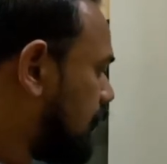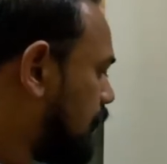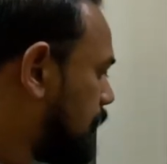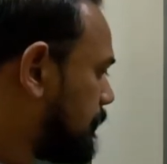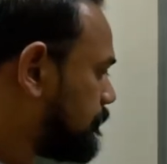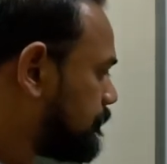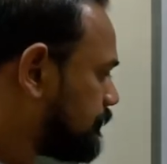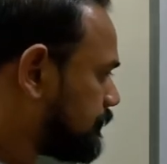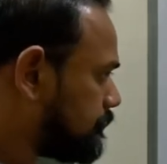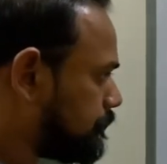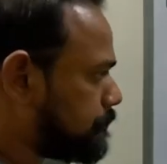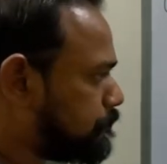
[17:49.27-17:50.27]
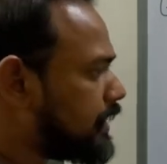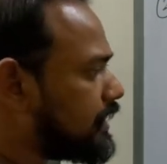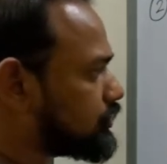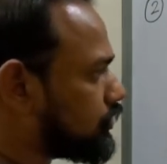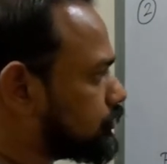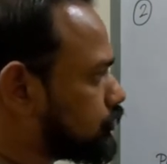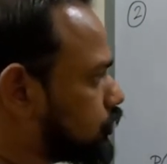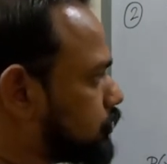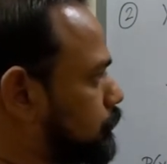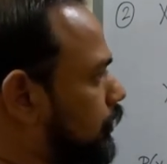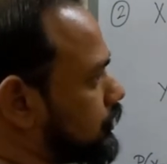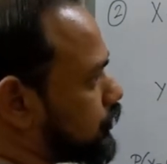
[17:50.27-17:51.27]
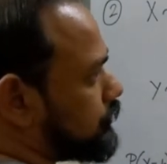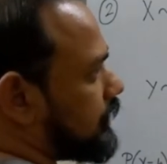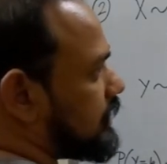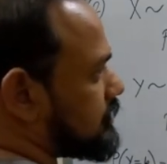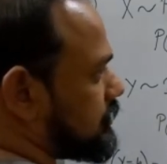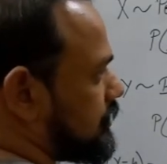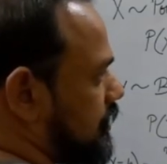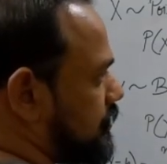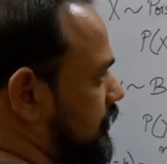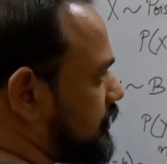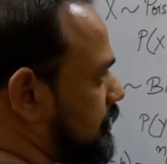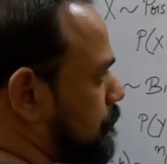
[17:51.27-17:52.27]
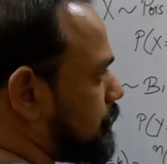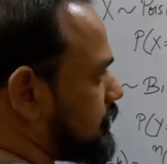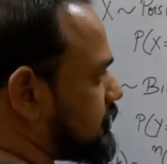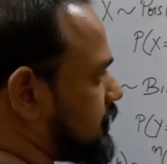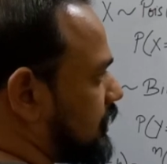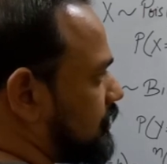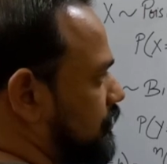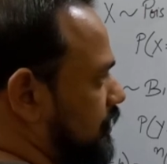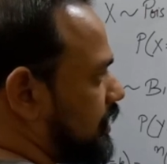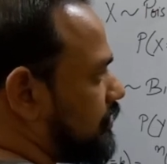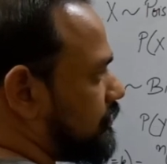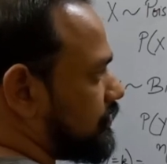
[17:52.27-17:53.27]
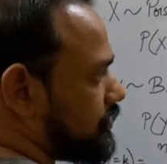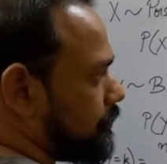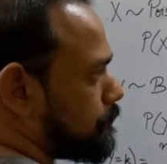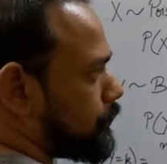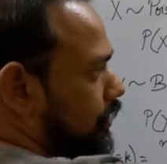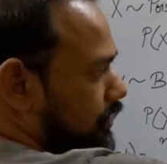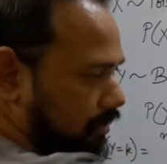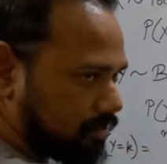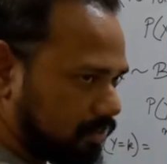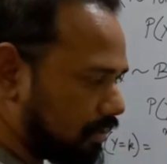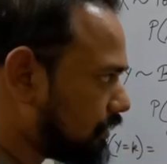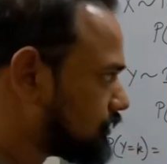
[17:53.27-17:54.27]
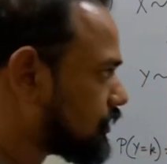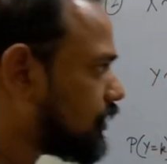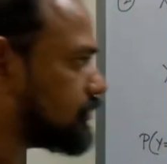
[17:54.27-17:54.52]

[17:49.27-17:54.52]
but p is also small, so that they maintain their product as a